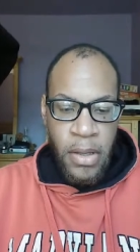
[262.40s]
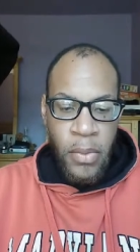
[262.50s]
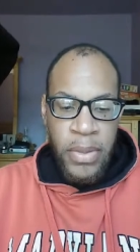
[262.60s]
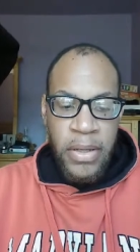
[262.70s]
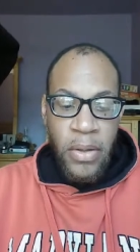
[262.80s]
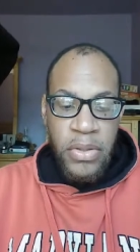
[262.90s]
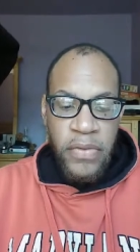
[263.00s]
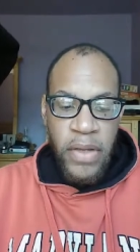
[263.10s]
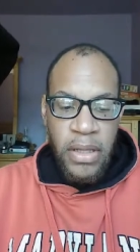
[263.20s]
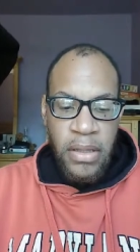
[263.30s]
We
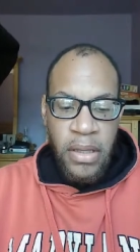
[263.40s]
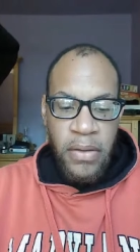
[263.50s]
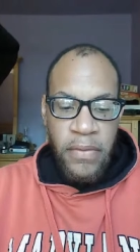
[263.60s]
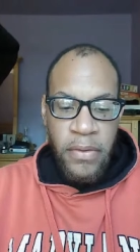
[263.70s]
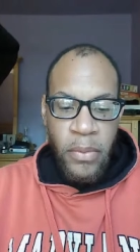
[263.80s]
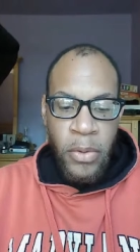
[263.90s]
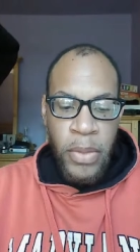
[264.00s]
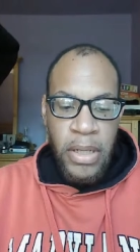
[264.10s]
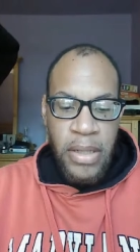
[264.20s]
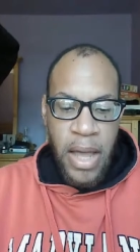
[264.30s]
cultivate love when
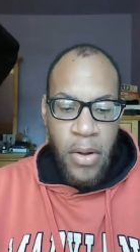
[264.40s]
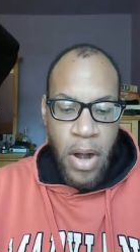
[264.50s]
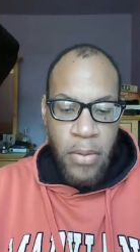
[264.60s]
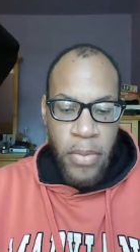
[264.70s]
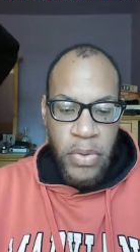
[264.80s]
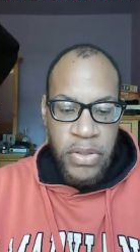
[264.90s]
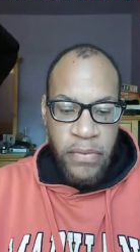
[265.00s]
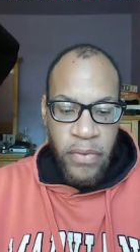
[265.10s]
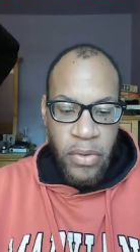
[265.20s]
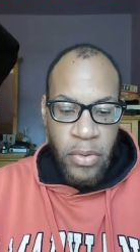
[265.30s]
we allow our most
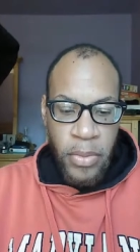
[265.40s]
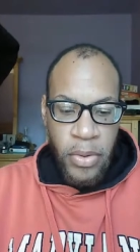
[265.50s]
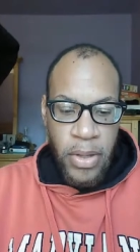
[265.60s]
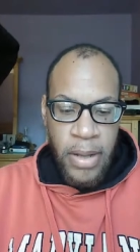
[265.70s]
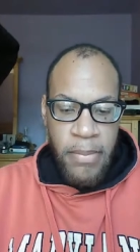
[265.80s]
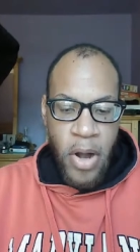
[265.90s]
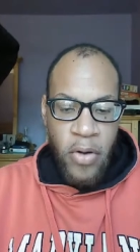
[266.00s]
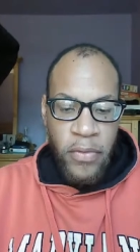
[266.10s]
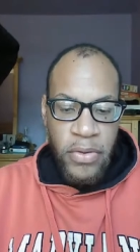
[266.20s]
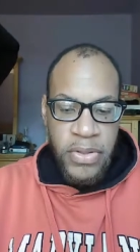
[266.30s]
vulnerable and
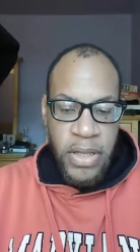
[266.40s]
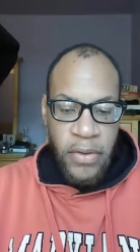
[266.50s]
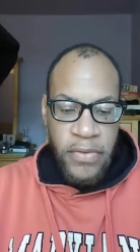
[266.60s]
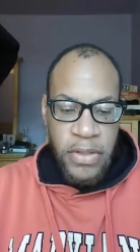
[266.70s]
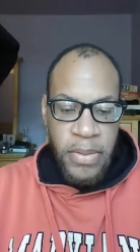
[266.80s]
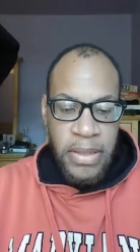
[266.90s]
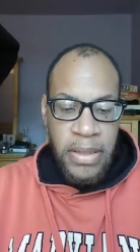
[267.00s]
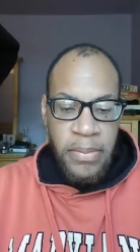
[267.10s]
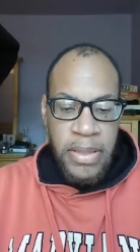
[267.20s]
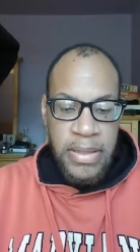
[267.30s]
powerful selves to be
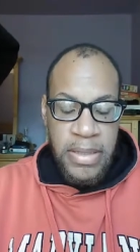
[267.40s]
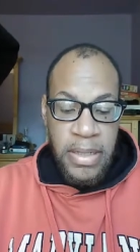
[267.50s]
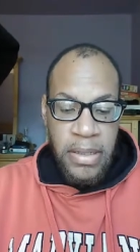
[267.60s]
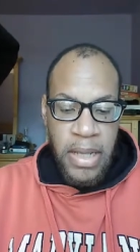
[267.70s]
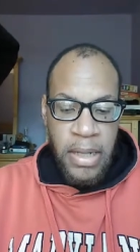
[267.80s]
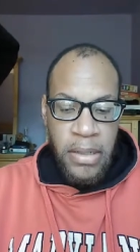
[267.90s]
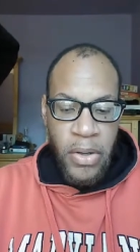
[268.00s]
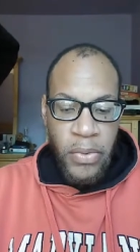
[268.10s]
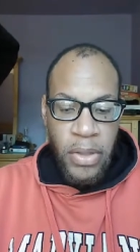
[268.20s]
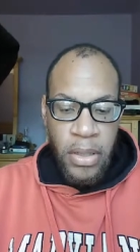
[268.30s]
deeply seen and
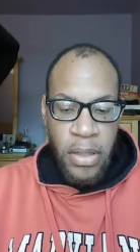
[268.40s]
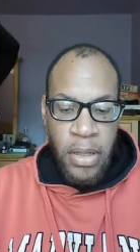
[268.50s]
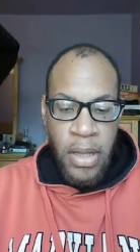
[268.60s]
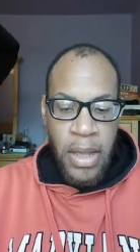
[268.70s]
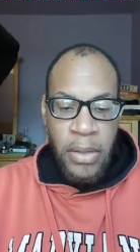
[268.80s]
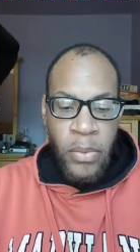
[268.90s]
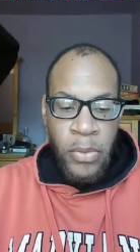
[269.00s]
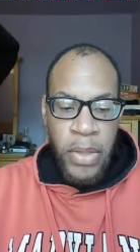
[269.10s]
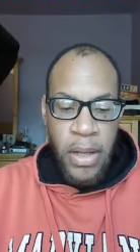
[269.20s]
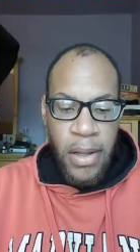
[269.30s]
known, and when
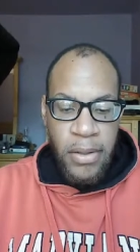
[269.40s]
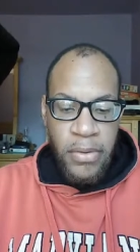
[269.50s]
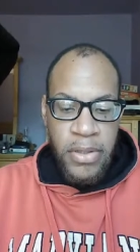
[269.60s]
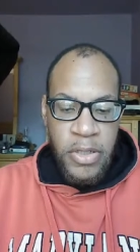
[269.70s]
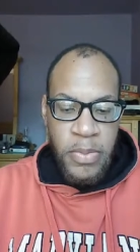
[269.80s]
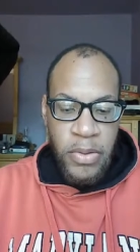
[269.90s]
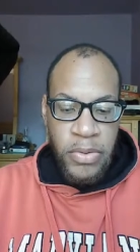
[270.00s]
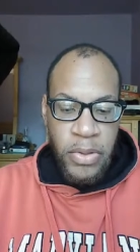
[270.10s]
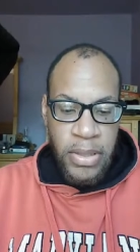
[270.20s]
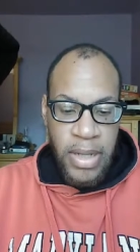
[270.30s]
we honor the
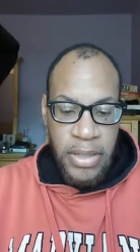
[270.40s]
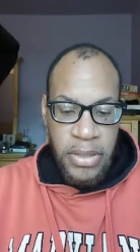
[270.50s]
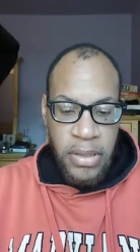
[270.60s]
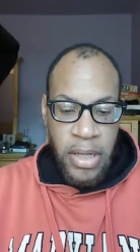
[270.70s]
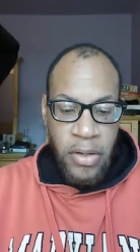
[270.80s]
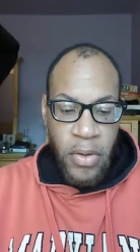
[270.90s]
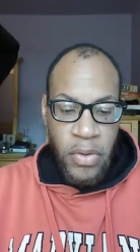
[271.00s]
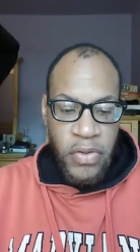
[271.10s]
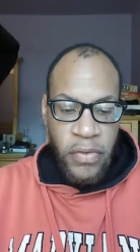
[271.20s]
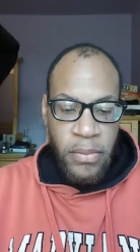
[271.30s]
spiritual connection that
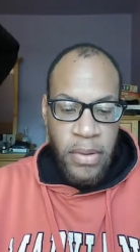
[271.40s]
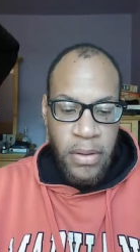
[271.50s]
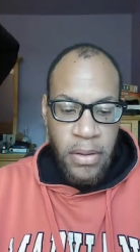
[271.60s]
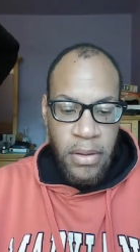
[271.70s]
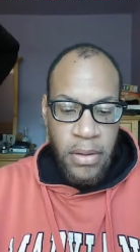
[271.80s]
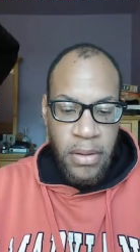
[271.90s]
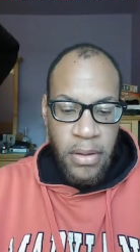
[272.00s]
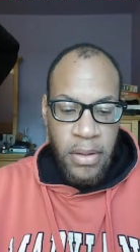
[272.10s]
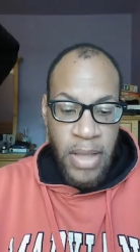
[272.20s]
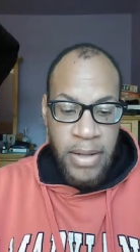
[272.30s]
grows from
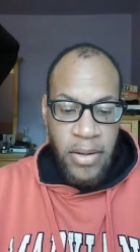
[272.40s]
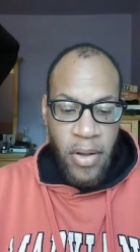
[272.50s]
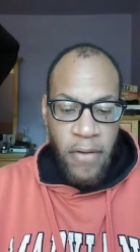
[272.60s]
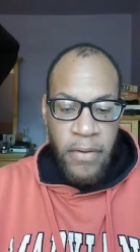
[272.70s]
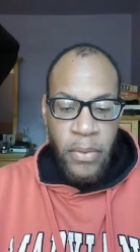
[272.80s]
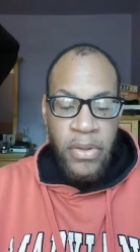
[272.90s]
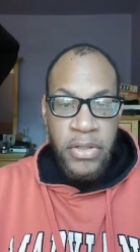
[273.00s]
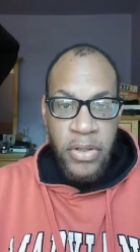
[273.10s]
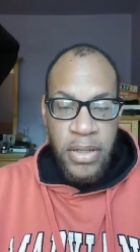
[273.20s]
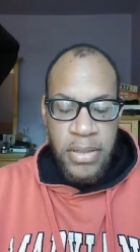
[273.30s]
that offering with
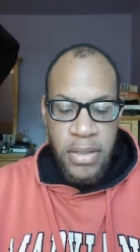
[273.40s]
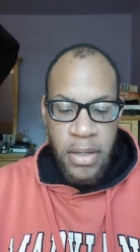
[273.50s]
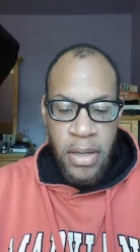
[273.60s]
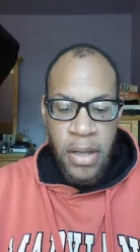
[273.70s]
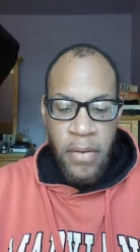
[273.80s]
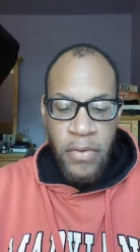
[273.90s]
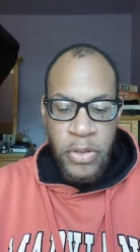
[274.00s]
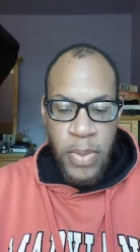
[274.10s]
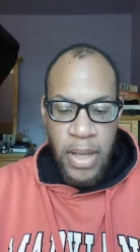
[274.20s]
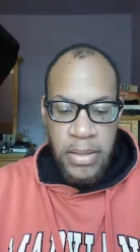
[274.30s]
trust,
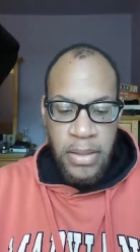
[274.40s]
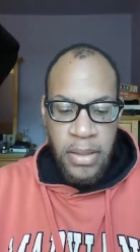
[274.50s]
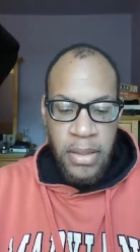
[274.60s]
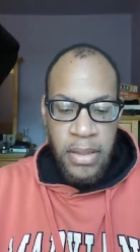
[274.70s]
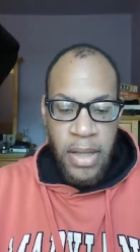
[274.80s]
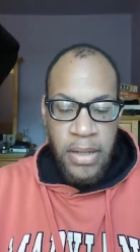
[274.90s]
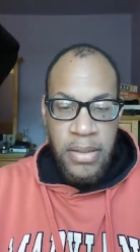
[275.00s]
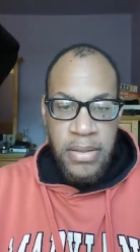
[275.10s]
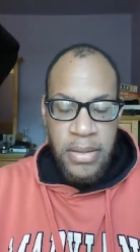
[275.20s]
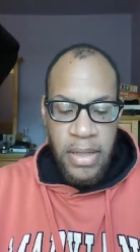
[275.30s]
respect,
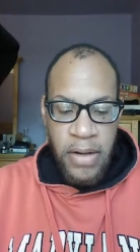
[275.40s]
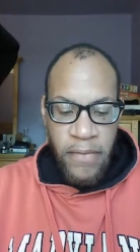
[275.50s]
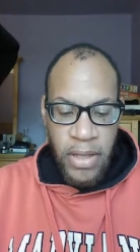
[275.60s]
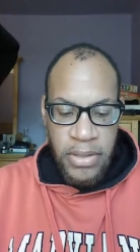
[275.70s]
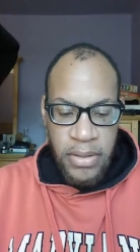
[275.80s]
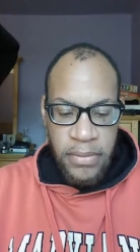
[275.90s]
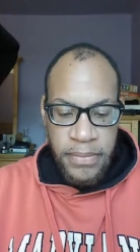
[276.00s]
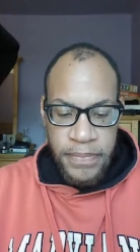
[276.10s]
kindness, and affection.